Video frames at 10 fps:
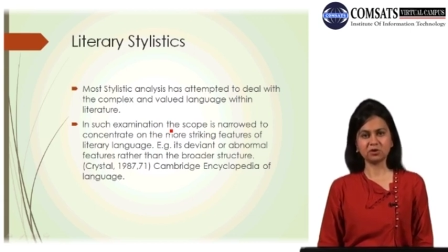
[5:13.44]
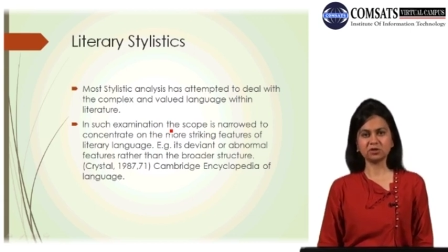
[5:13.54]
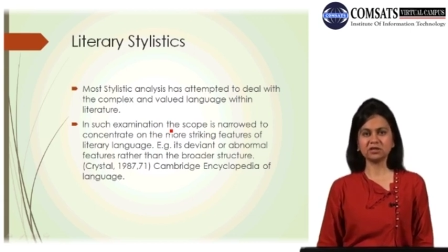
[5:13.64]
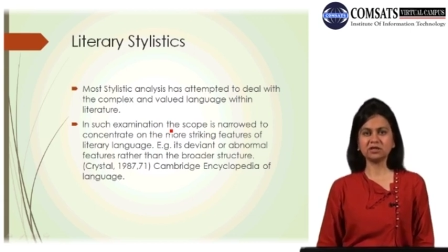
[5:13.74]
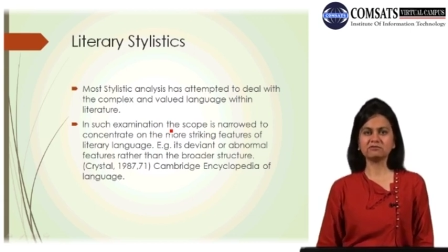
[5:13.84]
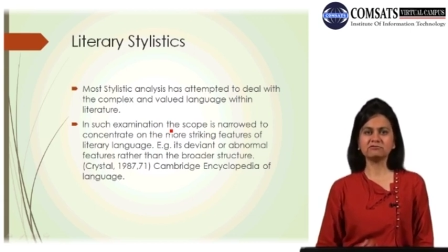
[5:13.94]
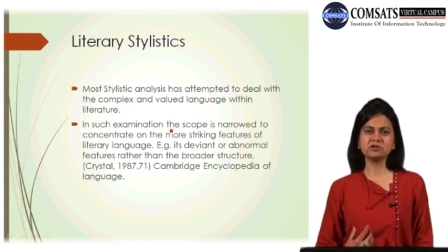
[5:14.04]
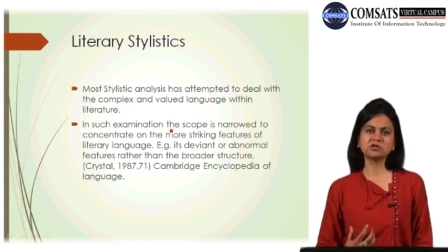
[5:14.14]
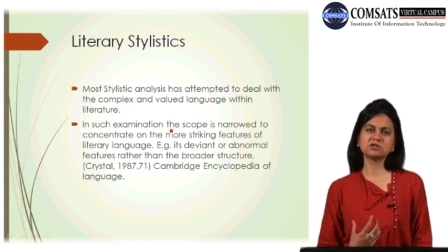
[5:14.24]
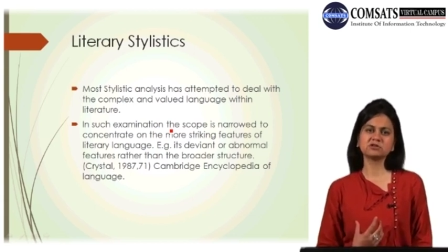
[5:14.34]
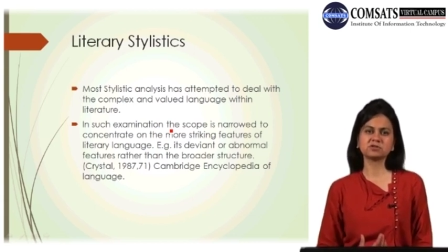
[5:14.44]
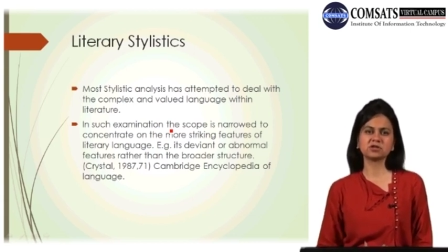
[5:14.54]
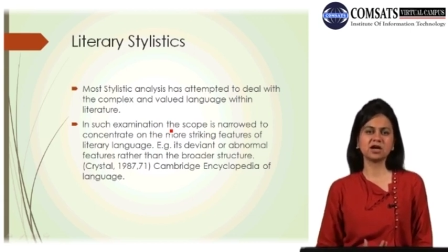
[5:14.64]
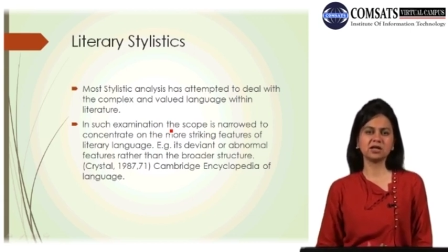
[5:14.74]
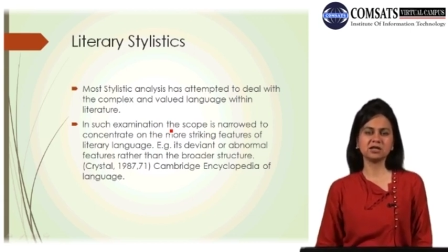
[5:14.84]
Only the features of
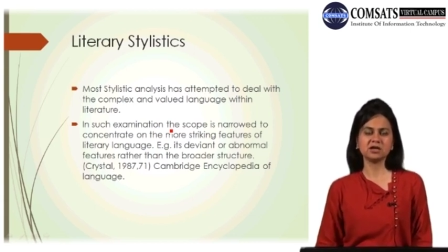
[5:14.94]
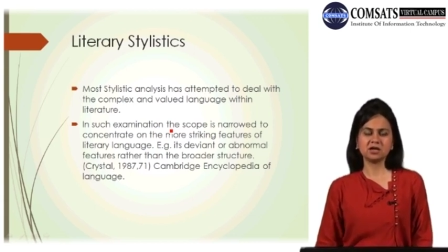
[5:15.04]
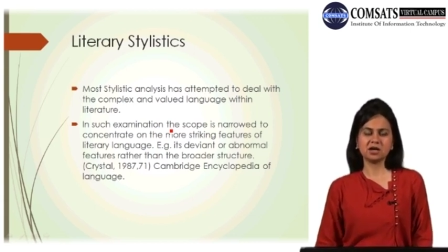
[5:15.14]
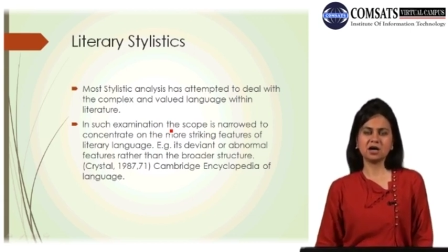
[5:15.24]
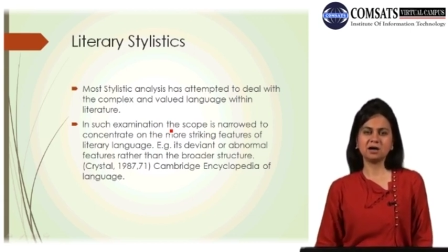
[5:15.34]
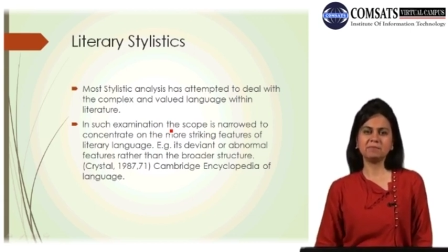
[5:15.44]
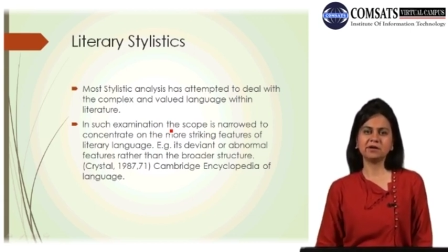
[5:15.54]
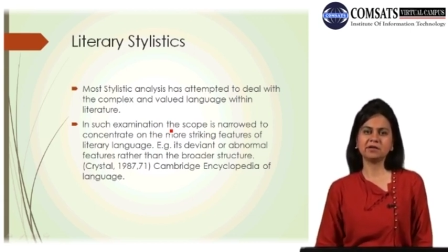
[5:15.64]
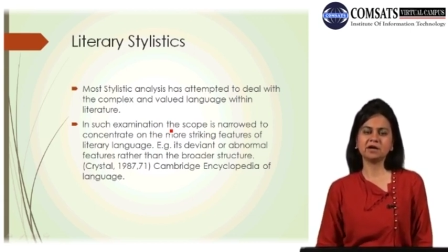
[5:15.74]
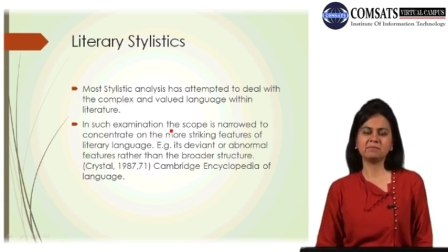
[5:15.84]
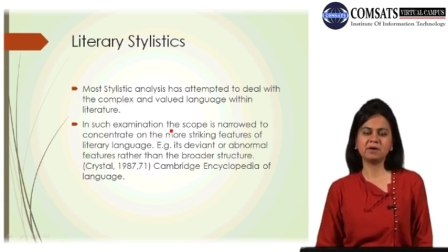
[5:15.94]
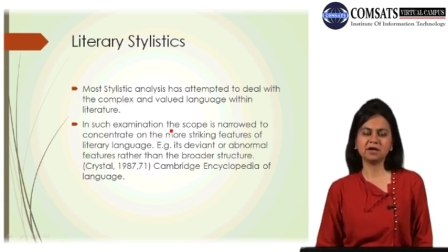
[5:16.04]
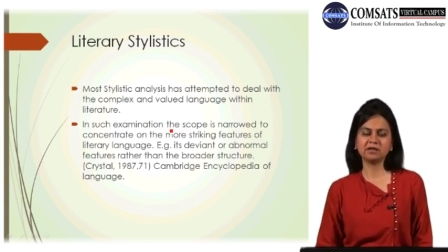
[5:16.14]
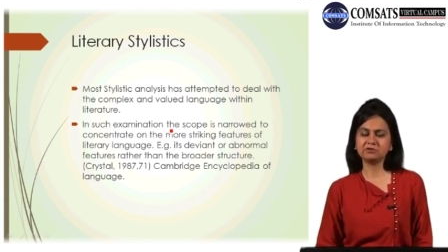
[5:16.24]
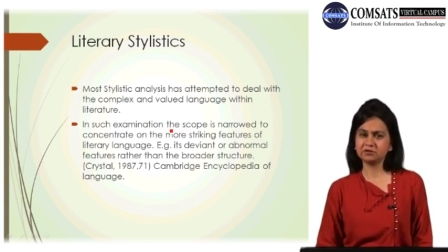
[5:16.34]
style are picked up
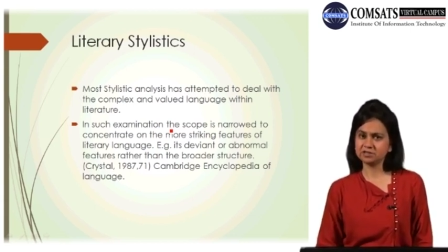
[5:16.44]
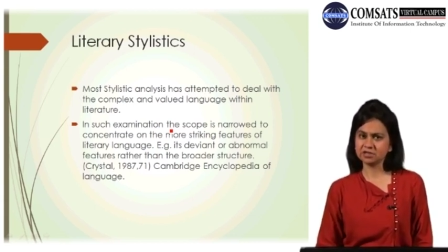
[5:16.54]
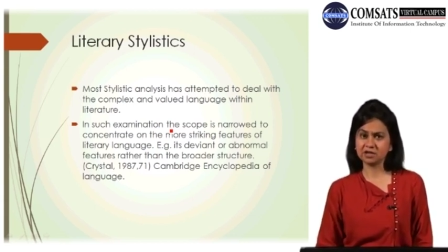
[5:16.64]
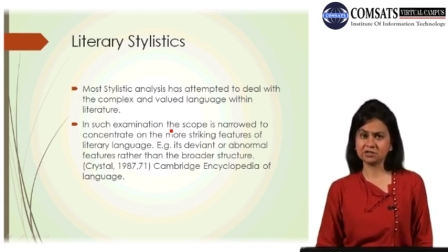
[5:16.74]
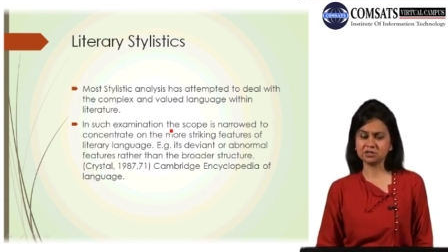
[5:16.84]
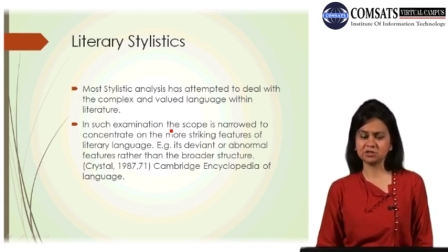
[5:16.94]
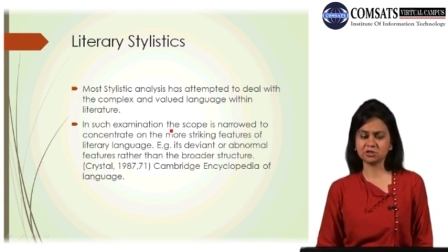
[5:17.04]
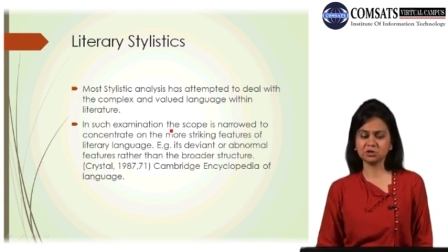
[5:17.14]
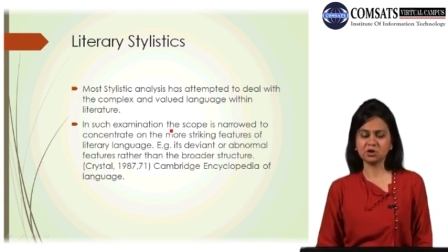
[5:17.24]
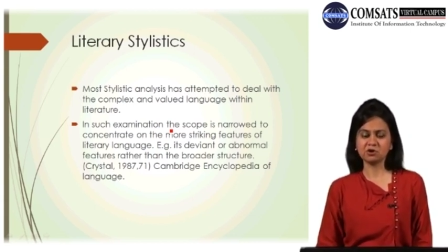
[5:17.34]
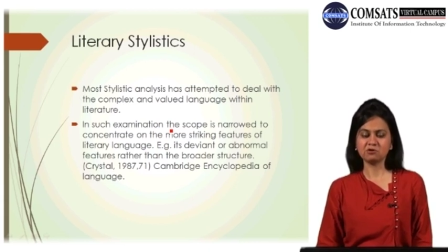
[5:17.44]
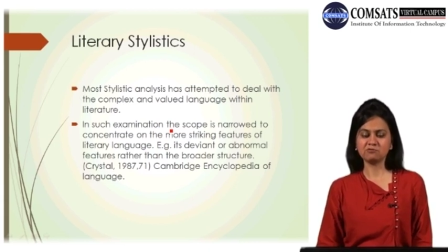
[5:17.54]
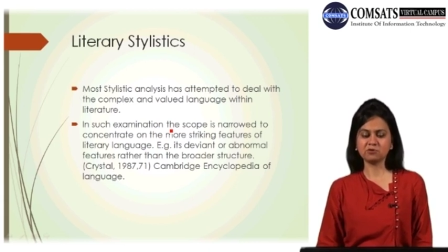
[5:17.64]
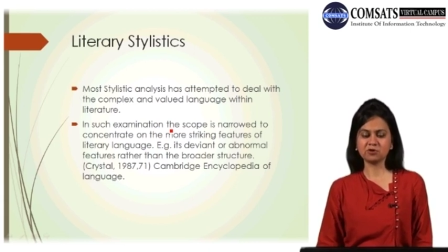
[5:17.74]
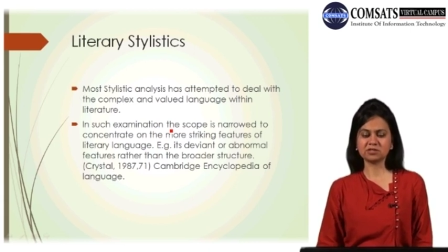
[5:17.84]
by a literary stylistician
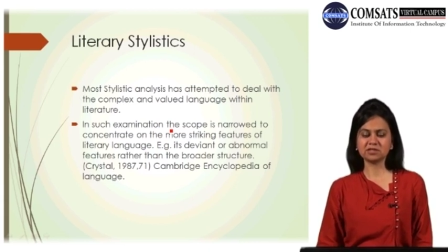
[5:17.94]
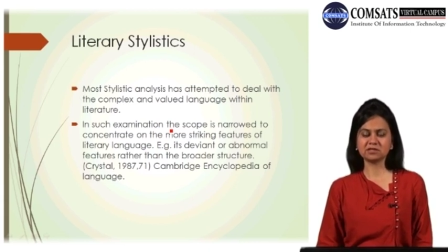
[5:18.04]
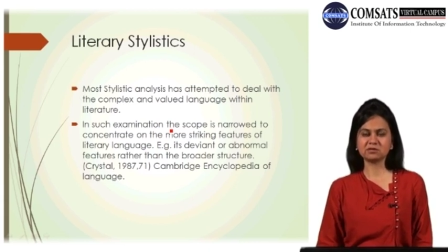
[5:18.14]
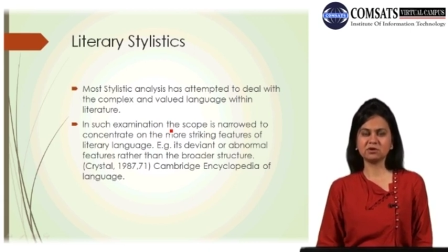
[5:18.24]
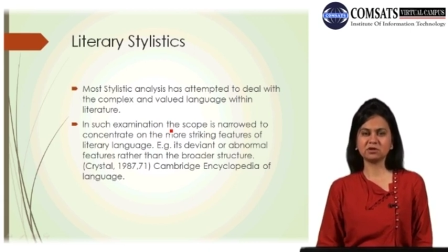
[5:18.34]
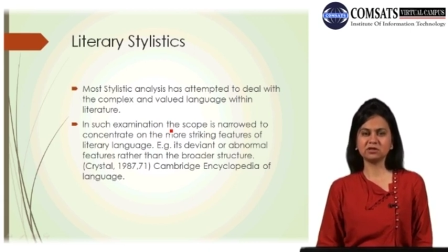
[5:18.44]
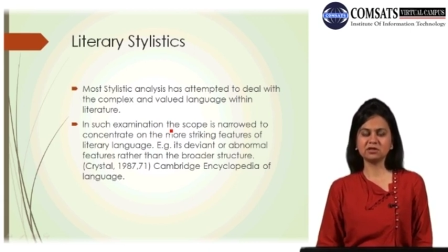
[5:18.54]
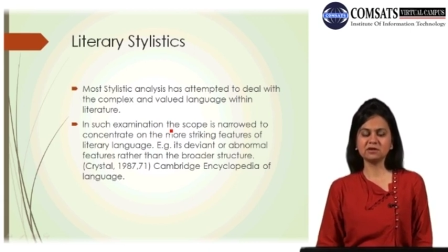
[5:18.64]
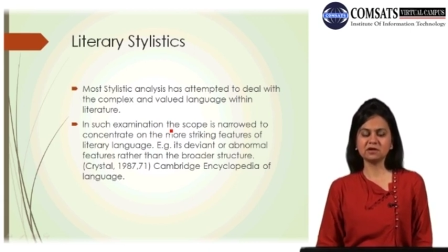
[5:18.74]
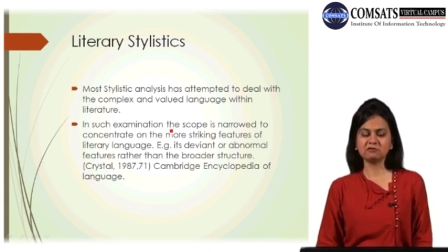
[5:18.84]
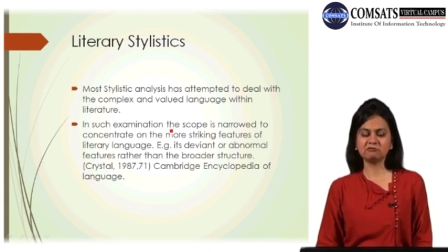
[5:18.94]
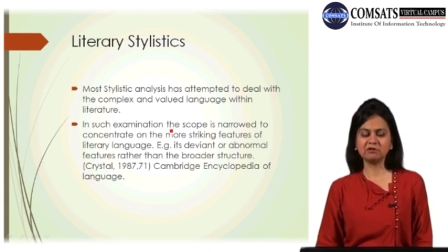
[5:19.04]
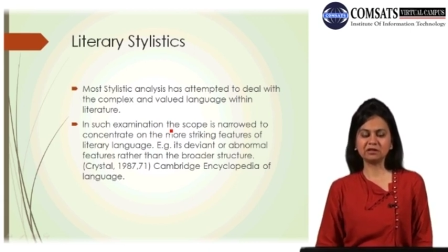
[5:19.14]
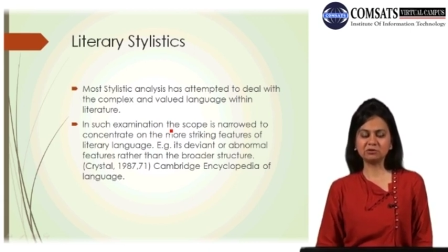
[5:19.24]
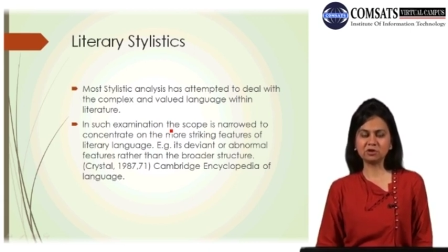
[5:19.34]
who focuses on the
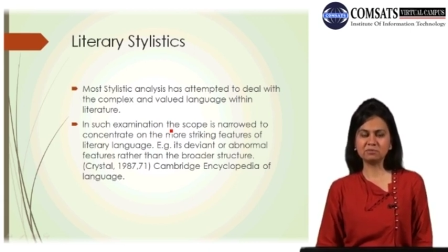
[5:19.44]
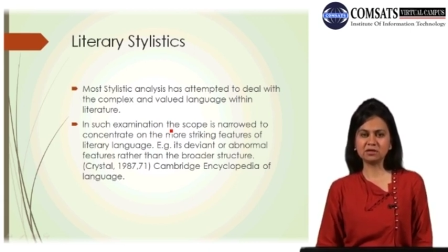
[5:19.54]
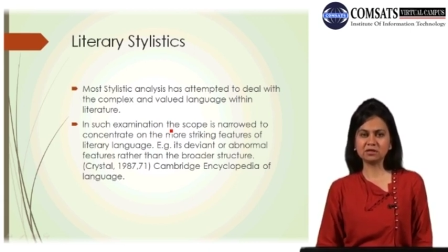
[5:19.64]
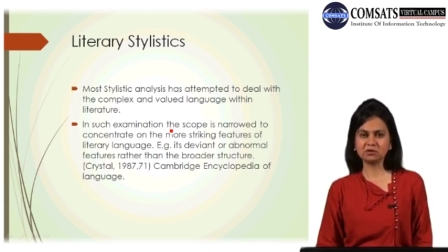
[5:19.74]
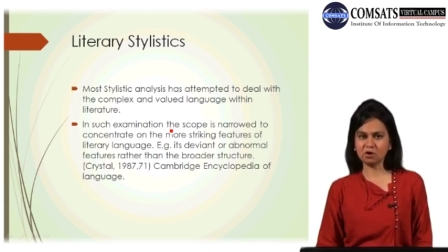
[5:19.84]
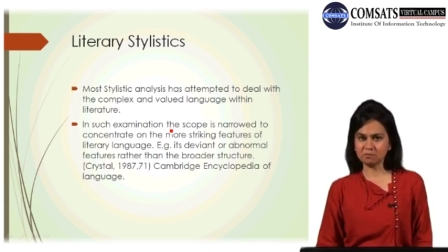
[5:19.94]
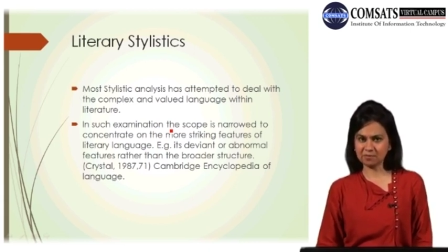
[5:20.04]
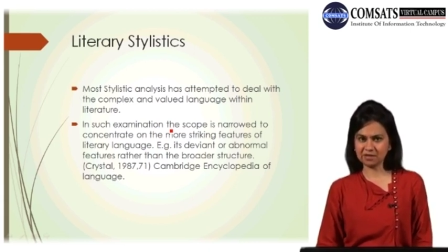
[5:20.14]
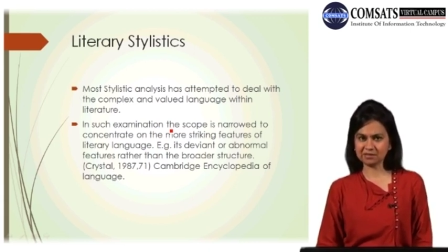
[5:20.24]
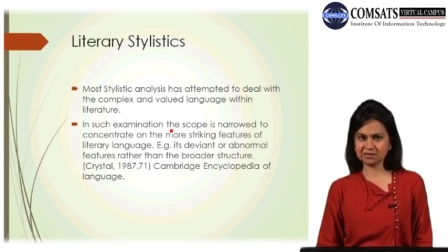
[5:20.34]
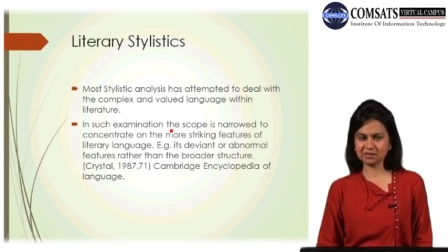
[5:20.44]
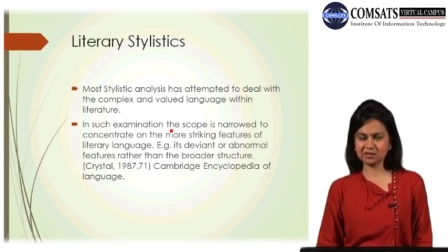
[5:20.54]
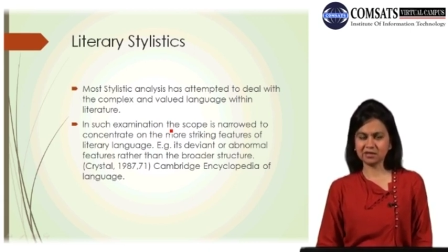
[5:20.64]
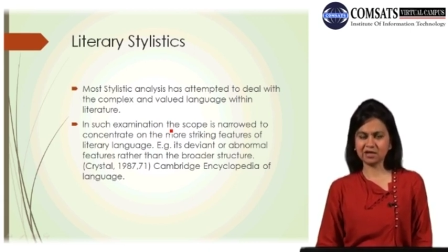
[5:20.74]
valuable, complex,